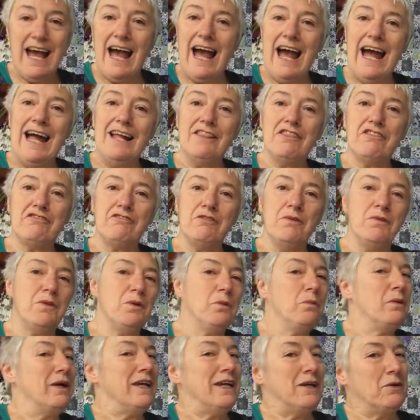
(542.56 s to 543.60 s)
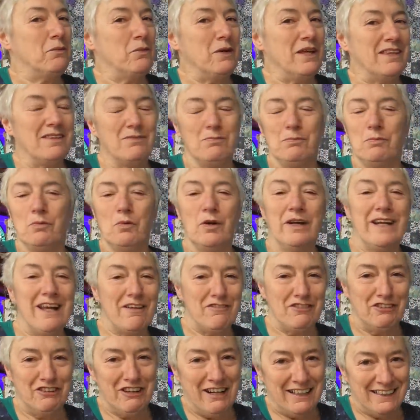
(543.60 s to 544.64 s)
and through the week with
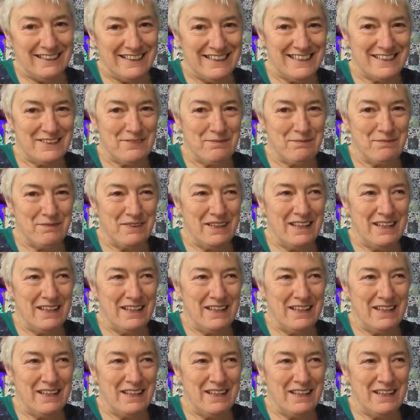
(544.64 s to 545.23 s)
whatever else.